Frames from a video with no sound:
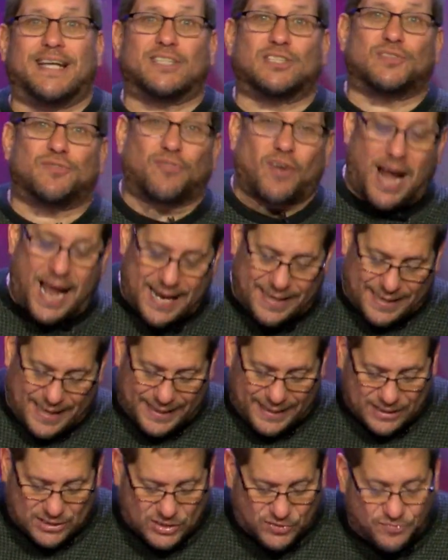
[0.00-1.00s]
It's
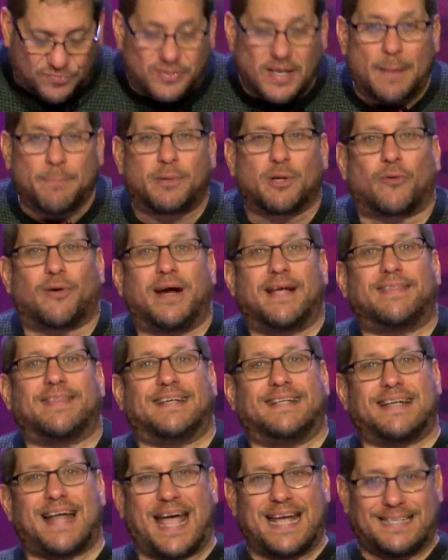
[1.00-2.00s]
Friday, it's February
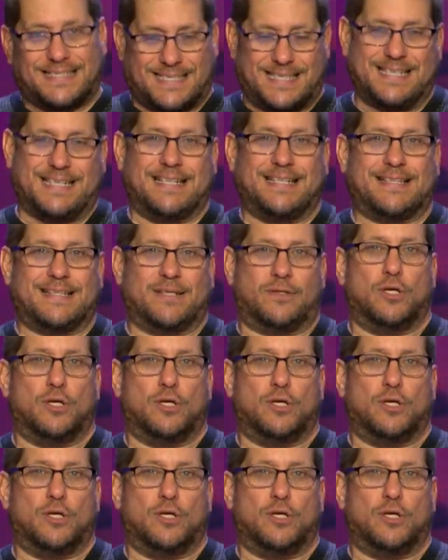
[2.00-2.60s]
the 19th.